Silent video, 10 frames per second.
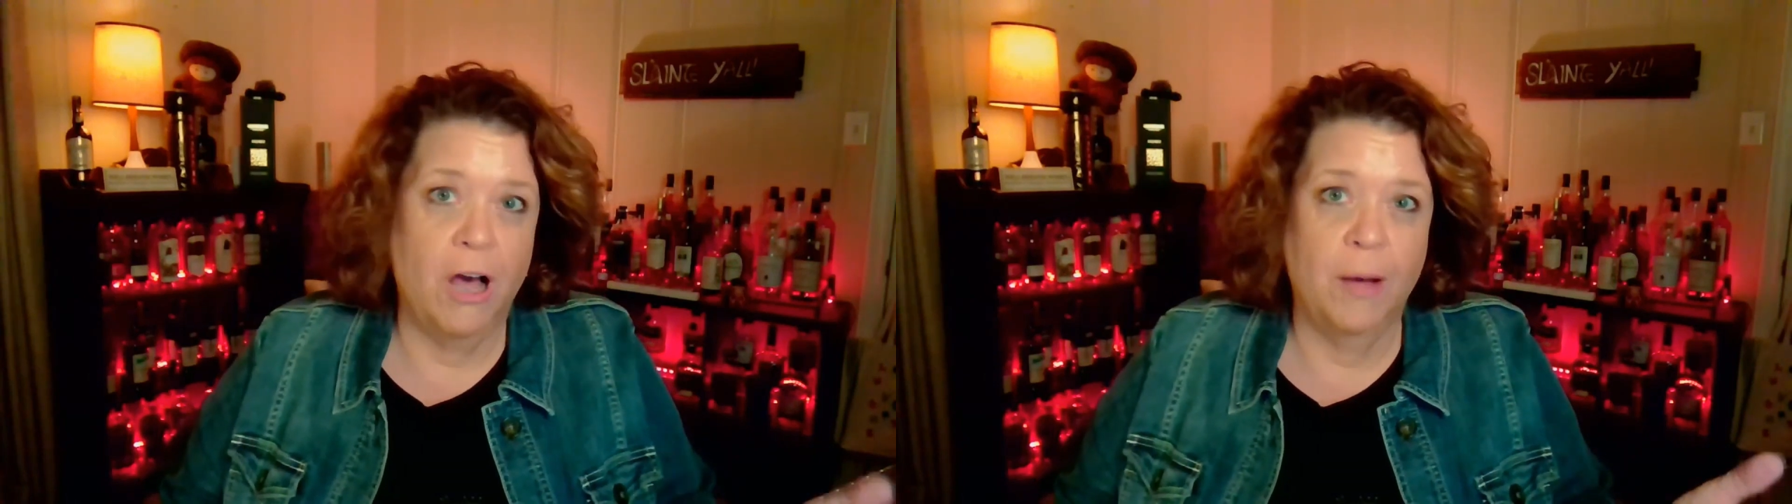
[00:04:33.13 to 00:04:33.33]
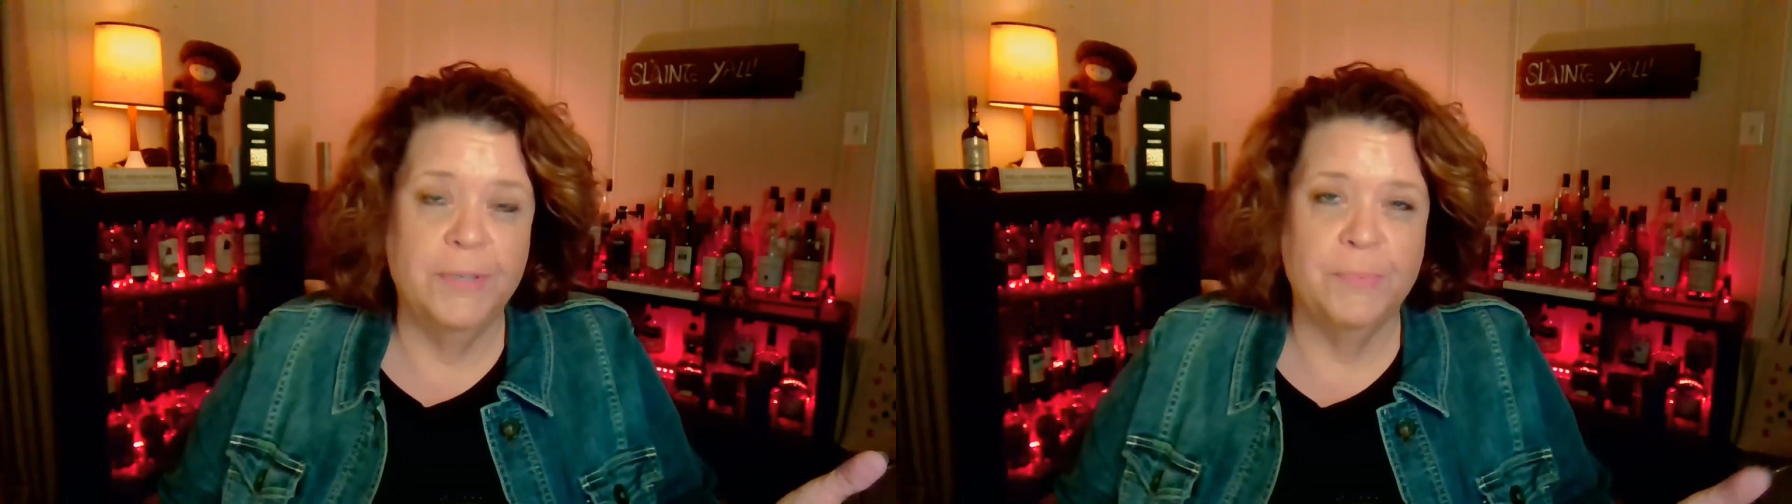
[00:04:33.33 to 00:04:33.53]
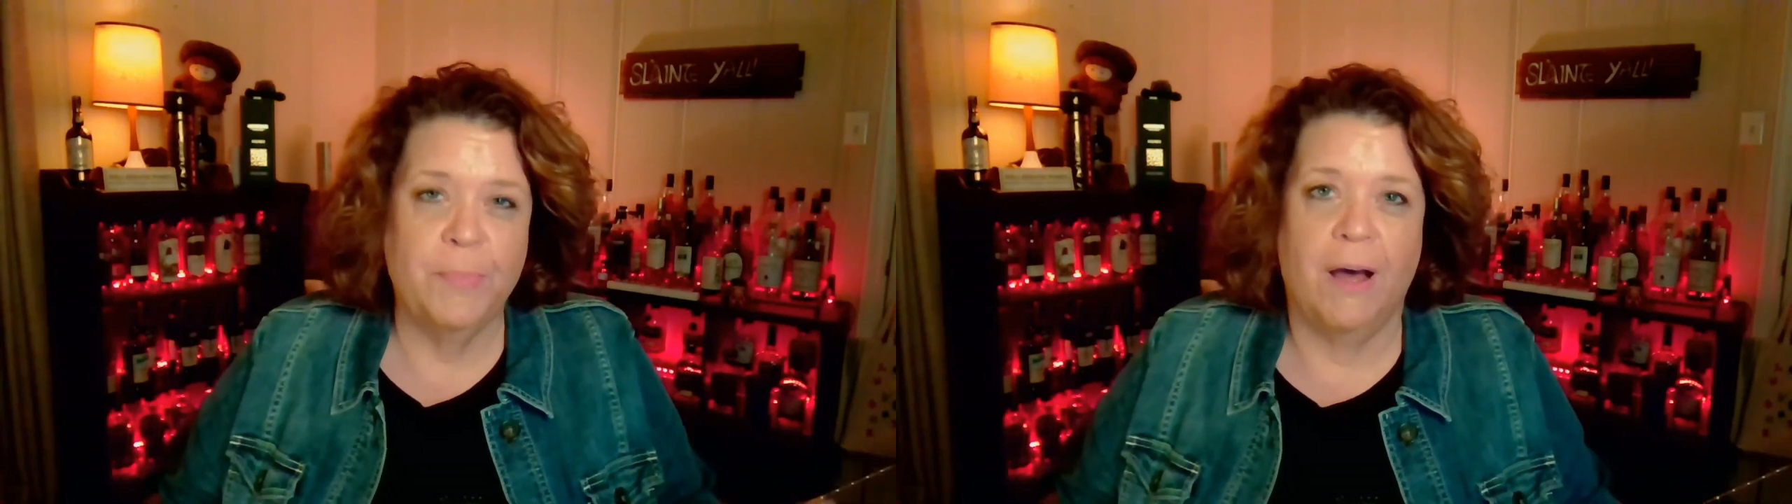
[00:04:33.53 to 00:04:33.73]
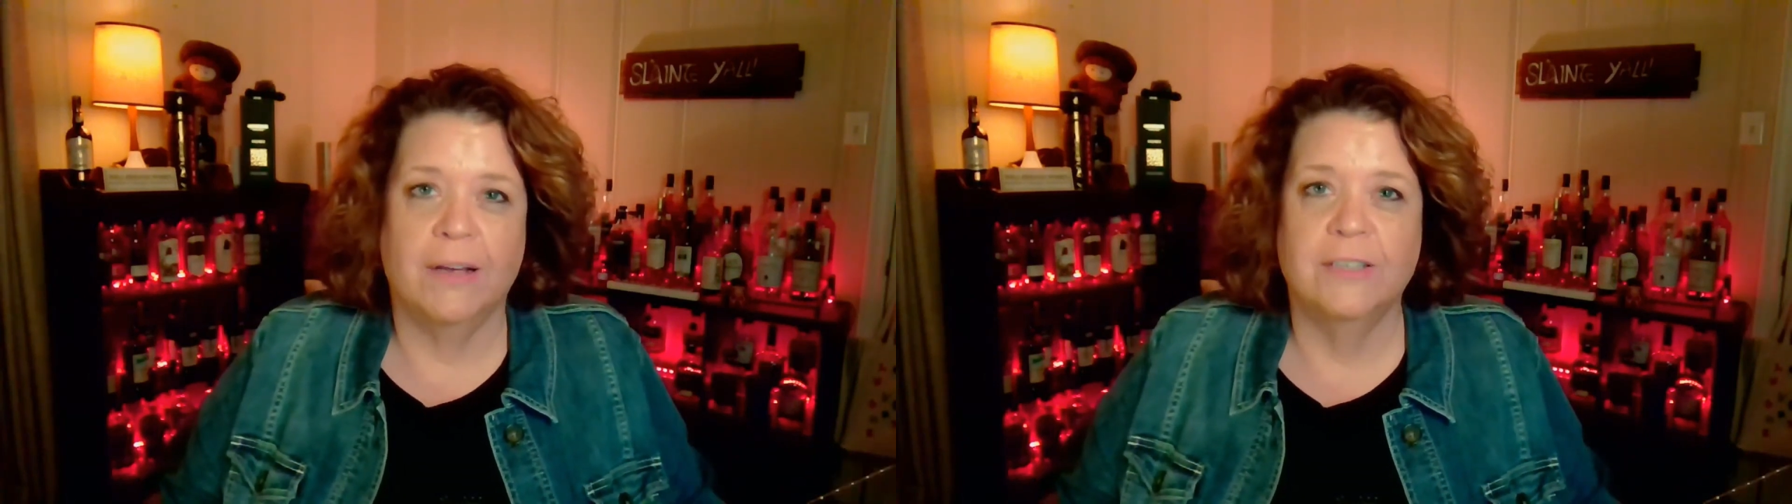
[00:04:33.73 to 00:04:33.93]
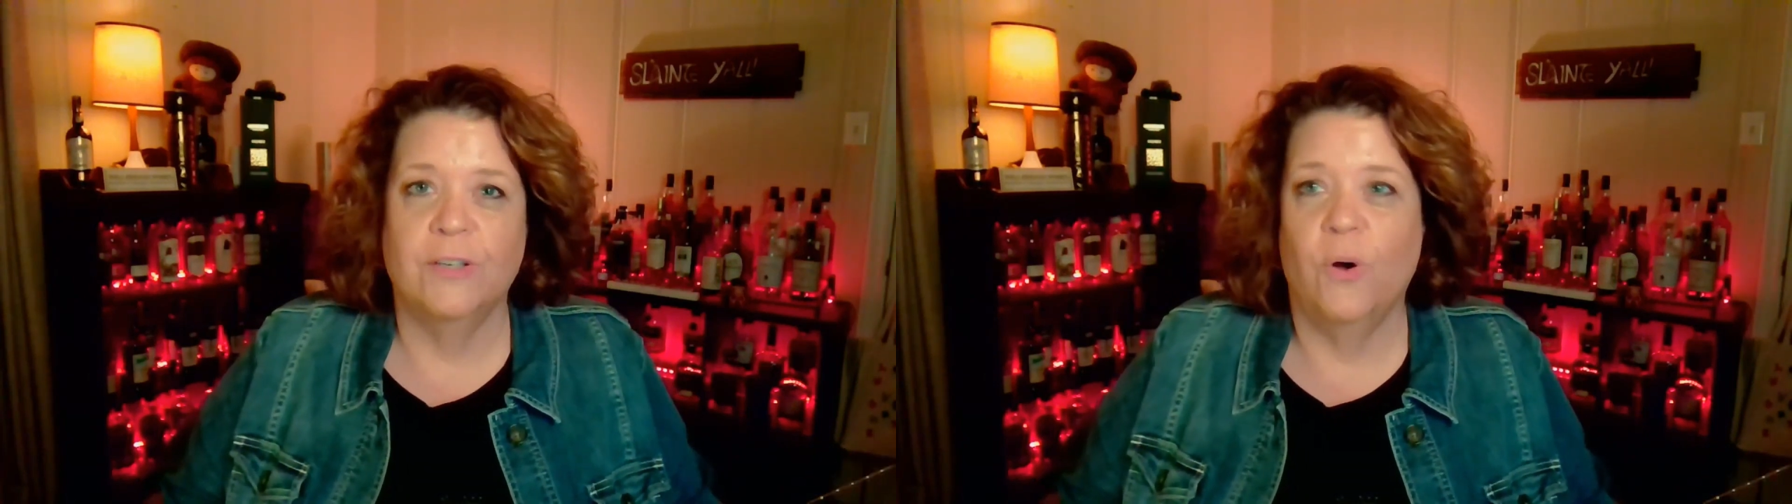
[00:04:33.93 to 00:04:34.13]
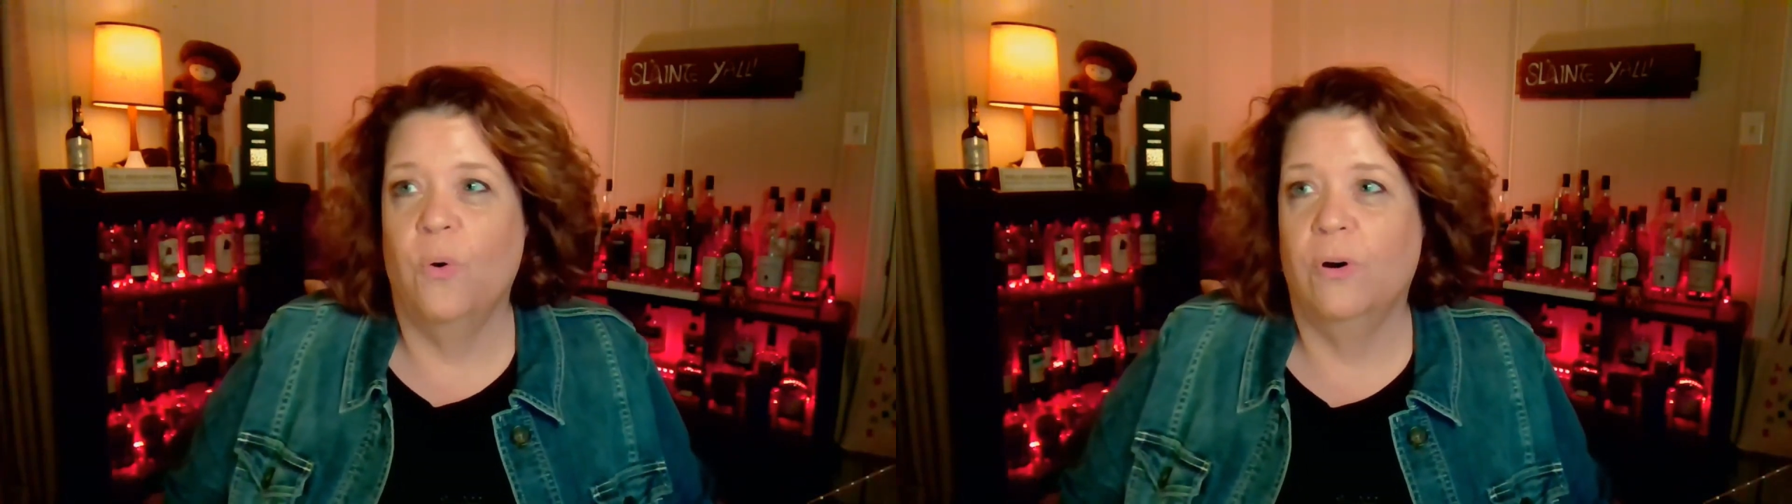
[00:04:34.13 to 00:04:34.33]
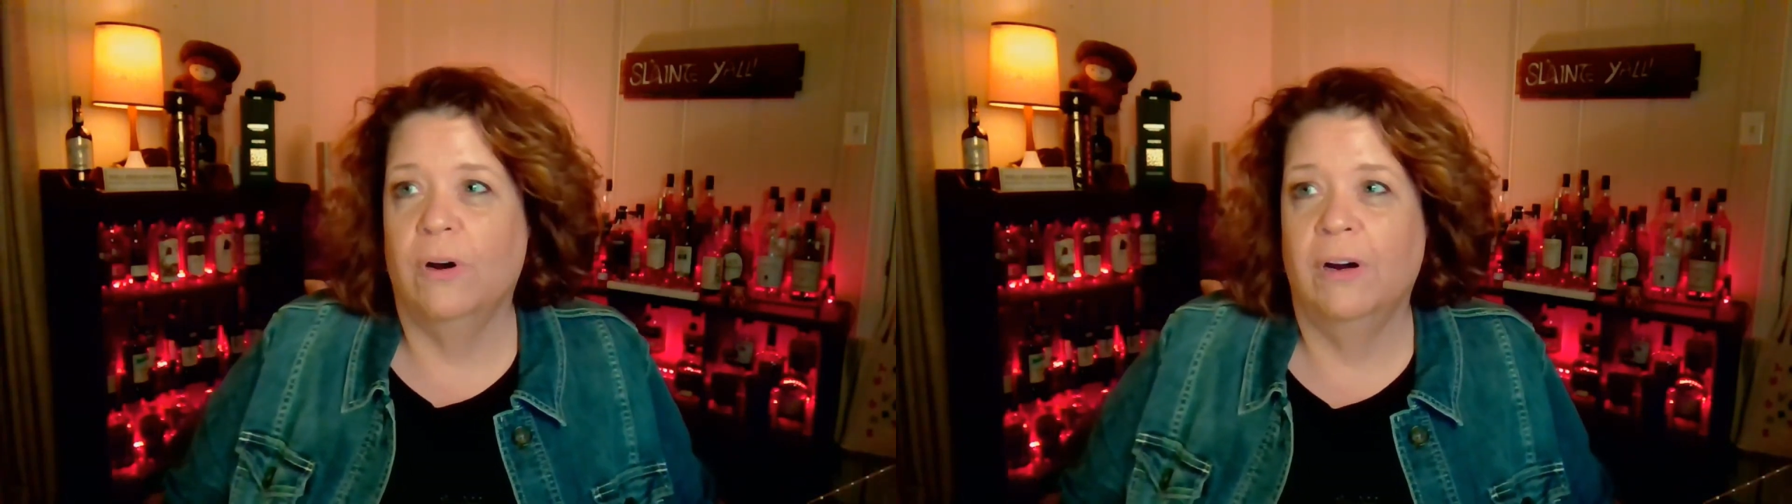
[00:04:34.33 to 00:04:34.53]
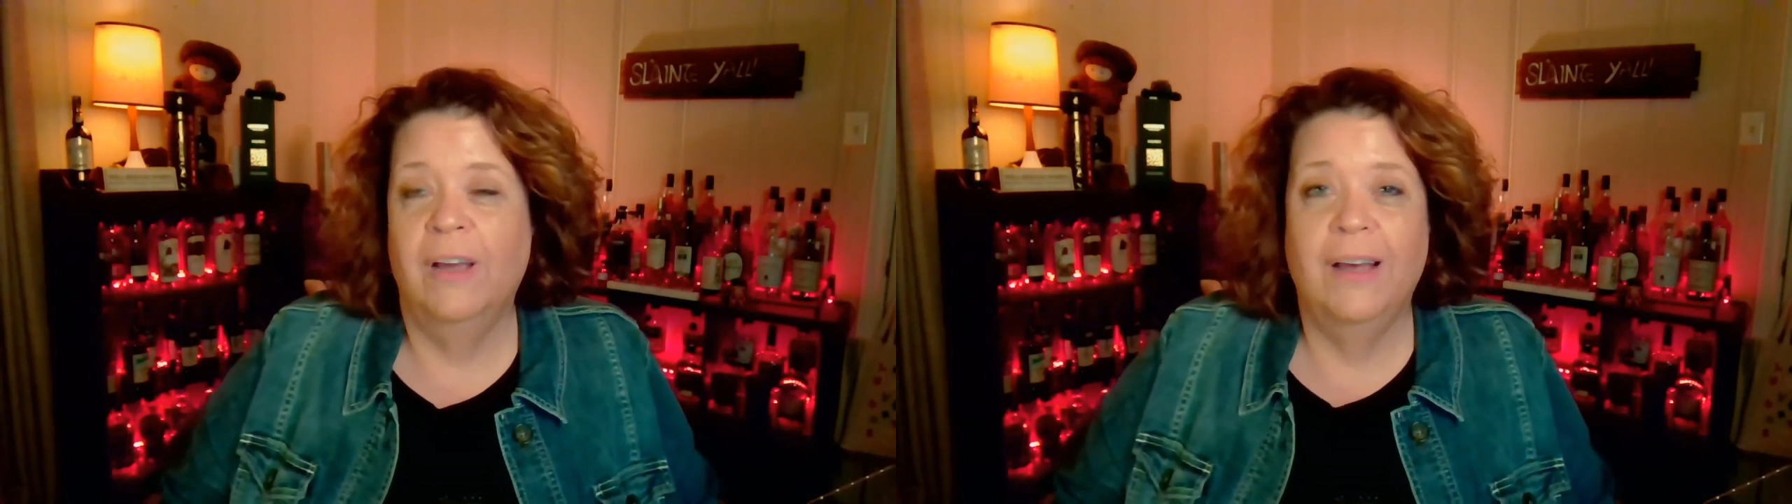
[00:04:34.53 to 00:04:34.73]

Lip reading: Compass Box or